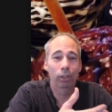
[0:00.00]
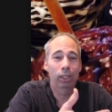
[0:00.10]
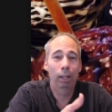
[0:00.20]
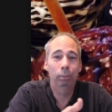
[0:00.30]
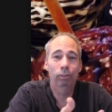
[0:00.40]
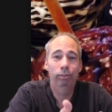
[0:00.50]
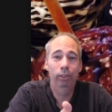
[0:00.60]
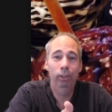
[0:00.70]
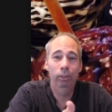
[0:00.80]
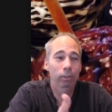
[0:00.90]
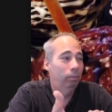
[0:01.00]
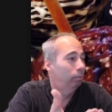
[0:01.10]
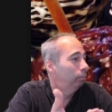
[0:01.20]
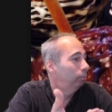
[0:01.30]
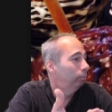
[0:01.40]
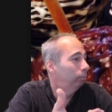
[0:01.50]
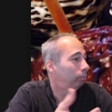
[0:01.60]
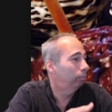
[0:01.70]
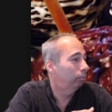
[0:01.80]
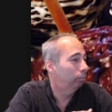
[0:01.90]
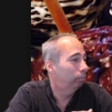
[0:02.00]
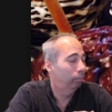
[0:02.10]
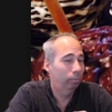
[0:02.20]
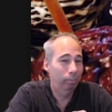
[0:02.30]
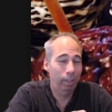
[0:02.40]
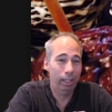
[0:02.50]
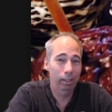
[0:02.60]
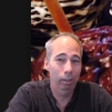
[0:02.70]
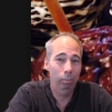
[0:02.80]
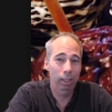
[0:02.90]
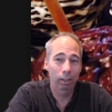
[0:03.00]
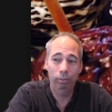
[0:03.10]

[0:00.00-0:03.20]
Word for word: types of food, that could be a food